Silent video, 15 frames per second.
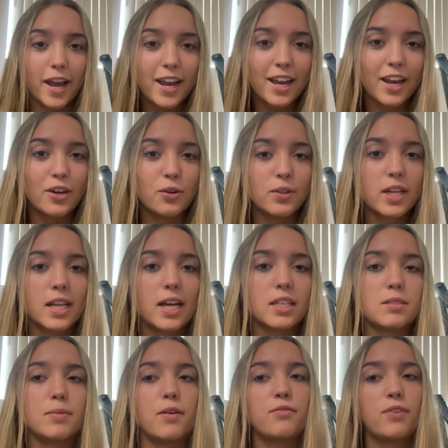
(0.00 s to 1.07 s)
and only lasts
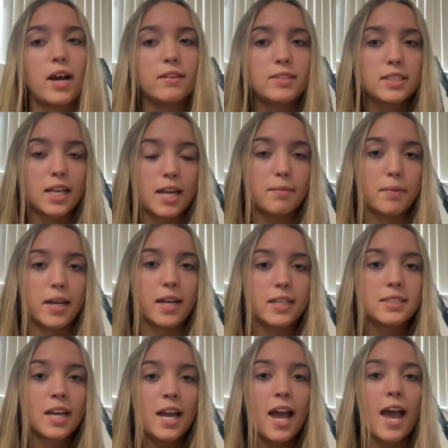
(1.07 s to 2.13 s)
about 5 to 10 minutes,
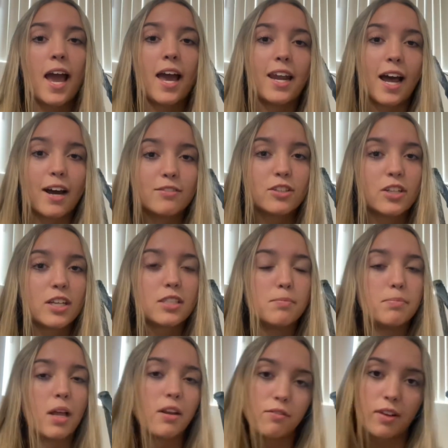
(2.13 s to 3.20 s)
and after this,
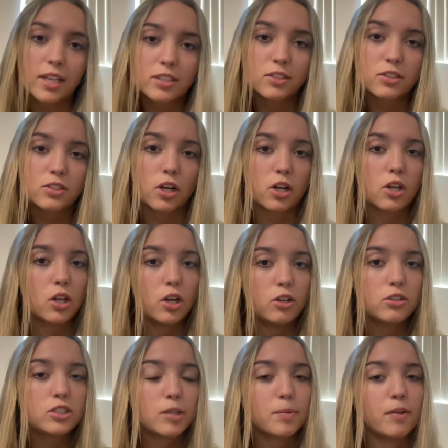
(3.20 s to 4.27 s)
blood vessels are
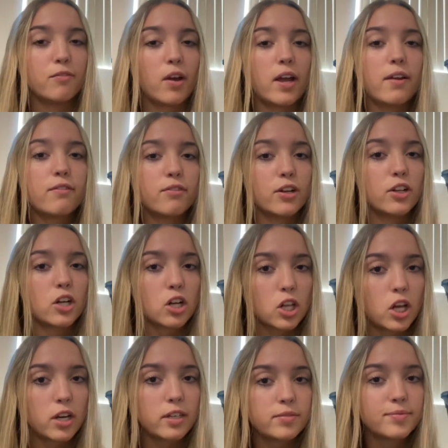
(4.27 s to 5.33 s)
closed to prevent further clotting.